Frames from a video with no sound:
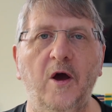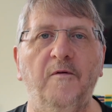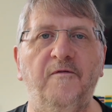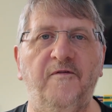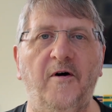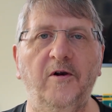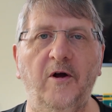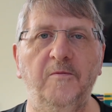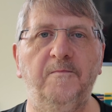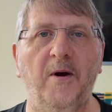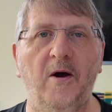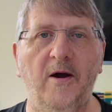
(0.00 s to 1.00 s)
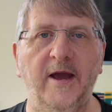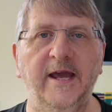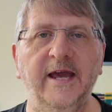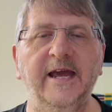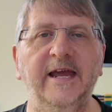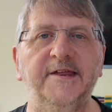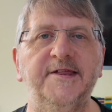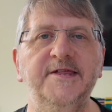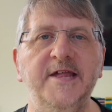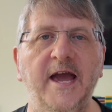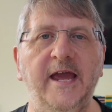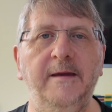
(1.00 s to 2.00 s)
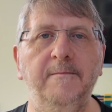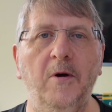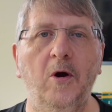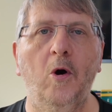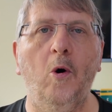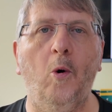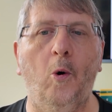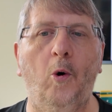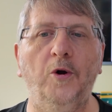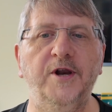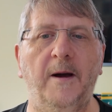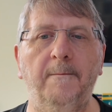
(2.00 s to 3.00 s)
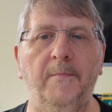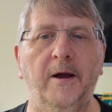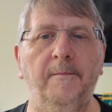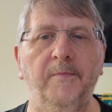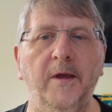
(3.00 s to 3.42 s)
followed by its name or number.